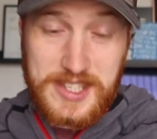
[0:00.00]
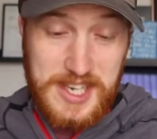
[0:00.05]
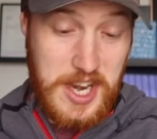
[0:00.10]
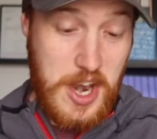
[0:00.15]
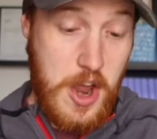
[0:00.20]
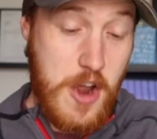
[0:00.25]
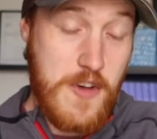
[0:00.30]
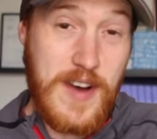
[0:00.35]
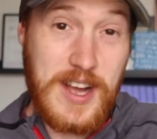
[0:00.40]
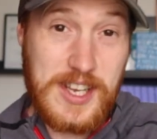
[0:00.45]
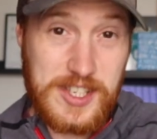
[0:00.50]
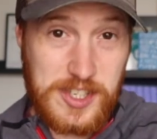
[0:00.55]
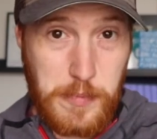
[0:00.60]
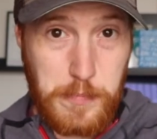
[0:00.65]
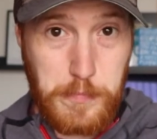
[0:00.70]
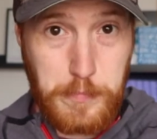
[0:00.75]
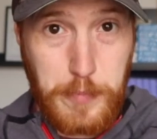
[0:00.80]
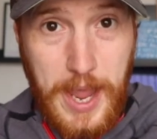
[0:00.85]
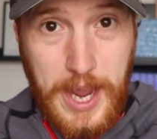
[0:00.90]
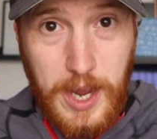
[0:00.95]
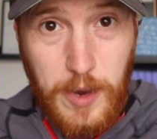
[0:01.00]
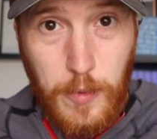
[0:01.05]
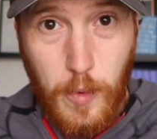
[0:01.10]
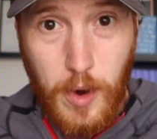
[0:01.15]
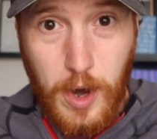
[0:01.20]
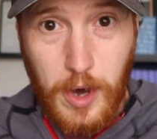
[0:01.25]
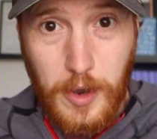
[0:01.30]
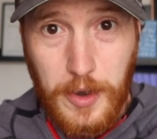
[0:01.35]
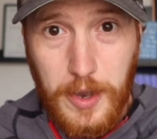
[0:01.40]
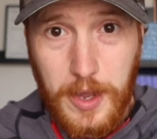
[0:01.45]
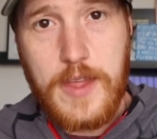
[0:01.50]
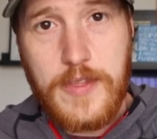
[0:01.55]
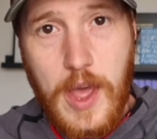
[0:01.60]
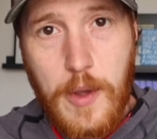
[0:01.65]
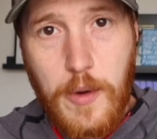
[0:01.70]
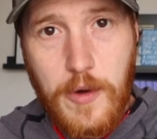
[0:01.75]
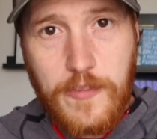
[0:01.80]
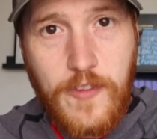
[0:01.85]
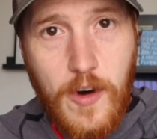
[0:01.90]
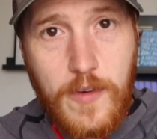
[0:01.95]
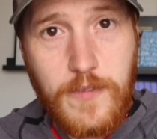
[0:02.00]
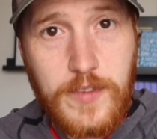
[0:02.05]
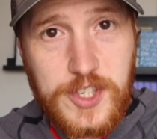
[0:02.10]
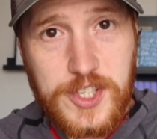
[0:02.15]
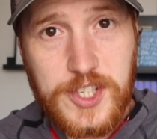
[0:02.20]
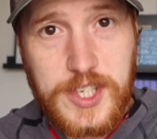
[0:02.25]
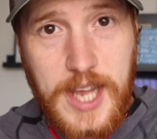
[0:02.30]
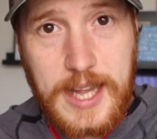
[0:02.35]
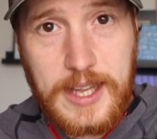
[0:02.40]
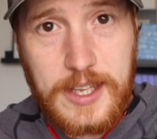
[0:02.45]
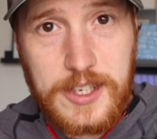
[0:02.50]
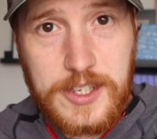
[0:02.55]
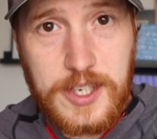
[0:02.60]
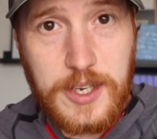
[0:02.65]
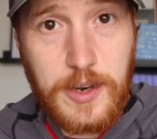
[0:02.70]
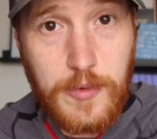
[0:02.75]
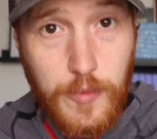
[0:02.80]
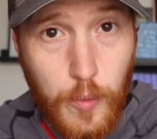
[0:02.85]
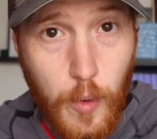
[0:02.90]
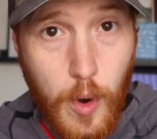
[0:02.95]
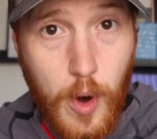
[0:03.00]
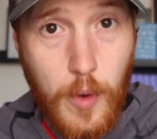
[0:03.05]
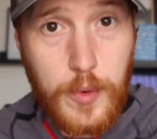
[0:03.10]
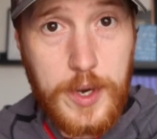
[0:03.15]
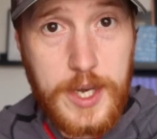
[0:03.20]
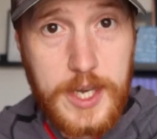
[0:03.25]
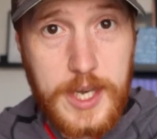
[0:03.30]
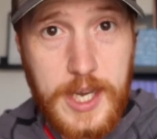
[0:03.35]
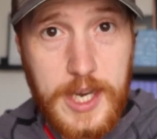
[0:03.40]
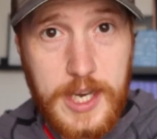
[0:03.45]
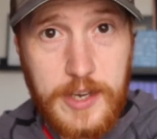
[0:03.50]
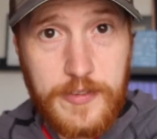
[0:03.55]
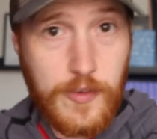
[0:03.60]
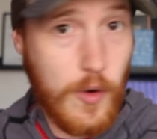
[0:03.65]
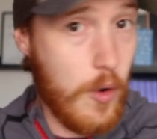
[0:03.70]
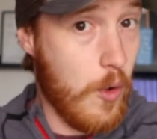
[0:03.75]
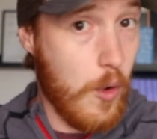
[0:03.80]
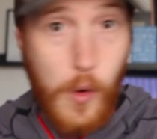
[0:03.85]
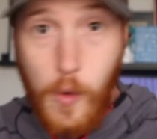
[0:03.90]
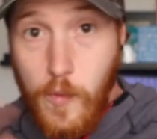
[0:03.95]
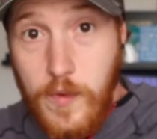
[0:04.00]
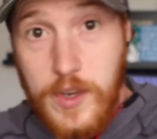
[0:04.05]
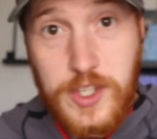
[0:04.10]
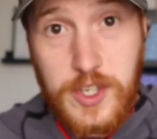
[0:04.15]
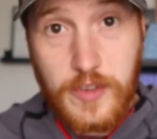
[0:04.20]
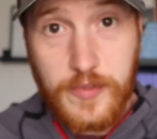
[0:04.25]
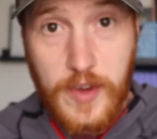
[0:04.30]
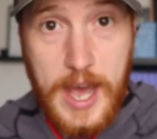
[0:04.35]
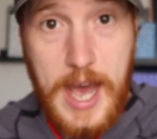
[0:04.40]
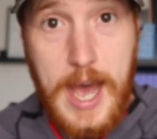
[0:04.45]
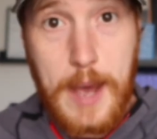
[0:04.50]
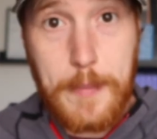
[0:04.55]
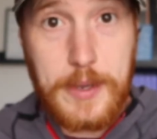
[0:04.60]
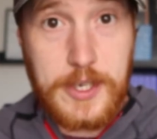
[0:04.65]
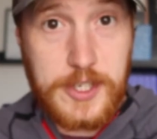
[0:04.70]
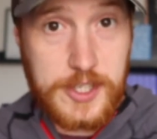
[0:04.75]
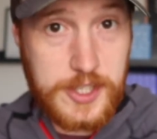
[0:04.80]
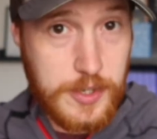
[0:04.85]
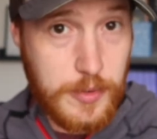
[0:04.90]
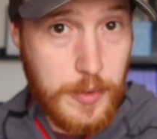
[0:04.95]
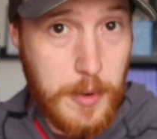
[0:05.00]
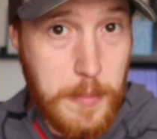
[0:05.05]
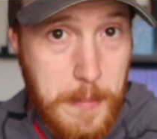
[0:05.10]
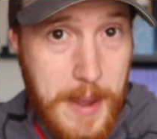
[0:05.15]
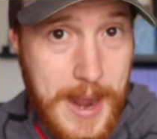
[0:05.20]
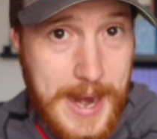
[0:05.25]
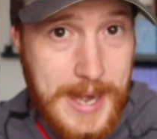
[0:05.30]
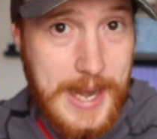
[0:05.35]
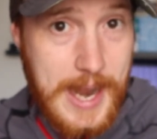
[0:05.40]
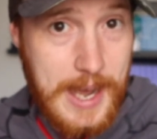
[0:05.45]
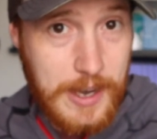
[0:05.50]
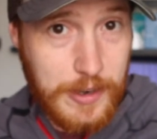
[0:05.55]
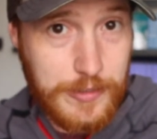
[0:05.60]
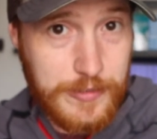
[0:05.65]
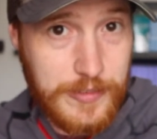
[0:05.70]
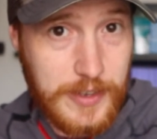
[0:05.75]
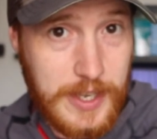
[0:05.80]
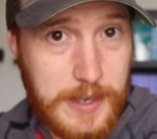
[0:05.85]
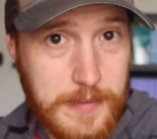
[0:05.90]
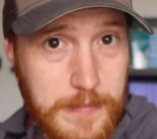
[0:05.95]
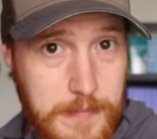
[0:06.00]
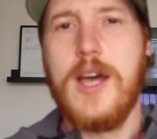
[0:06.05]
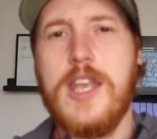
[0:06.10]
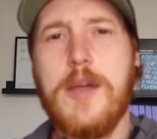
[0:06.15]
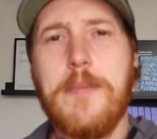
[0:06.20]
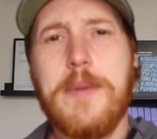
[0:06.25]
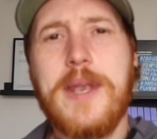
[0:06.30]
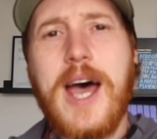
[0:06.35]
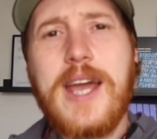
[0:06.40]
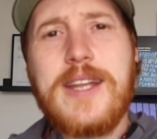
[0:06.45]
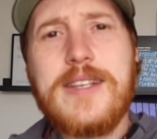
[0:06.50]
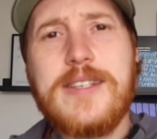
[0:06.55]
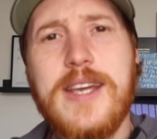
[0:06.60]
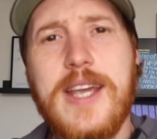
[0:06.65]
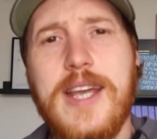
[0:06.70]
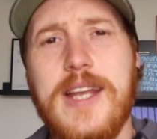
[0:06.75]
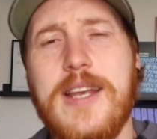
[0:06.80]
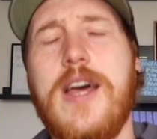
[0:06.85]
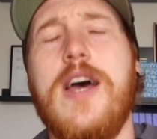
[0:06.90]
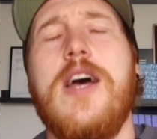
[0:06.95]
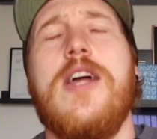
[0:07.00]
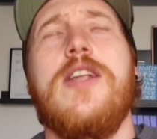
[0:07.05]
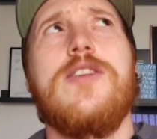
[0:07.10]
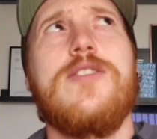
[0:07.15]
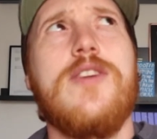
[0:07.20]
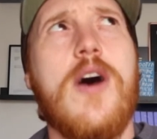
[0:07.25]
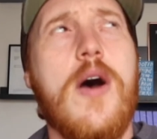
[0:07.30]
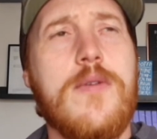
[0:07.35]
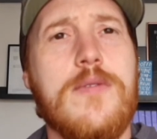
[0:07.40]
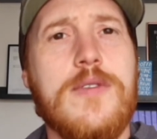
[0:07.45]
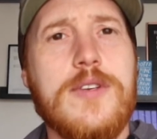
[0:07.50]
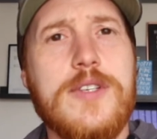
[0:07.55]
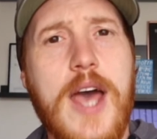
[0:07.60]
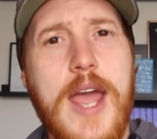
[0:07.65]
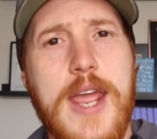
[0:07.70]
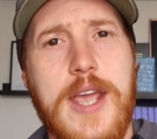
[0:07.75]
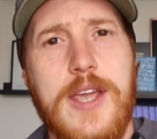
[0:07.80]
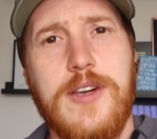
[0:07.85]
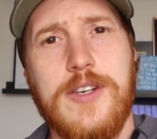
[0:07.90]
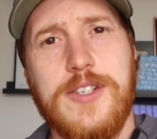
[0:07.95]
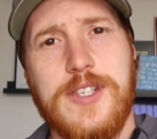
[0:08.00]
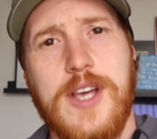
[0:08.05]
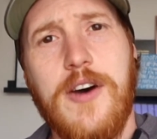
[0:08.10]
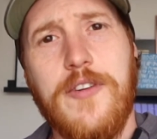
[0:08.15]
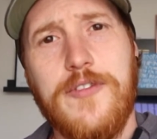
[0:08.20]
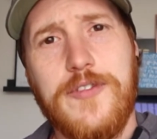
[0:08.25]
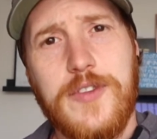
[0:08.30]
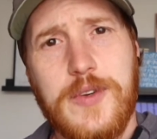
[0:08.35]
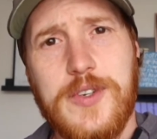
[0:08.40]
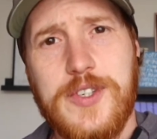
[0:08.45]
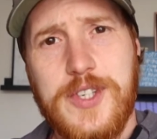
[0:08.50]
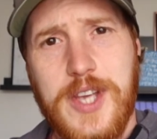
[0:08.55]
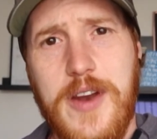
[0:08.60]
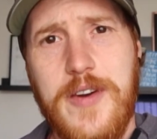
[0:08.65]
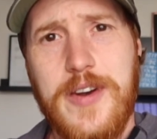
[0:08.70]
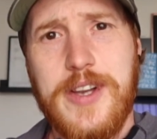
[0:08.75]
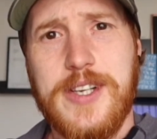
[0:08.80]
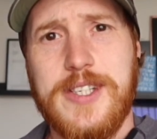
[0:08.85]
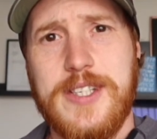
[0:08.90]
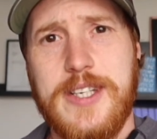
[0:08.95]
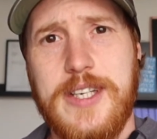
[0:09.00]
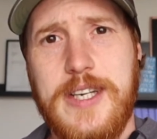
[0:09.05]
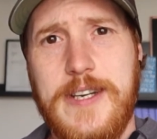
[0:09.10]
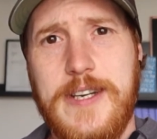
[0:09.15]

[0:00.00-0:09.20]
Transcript: I know that's a big one. They will form the skeleton of what we need for all these other habits to remain healthy. Number 19, don't take yourself too seriously.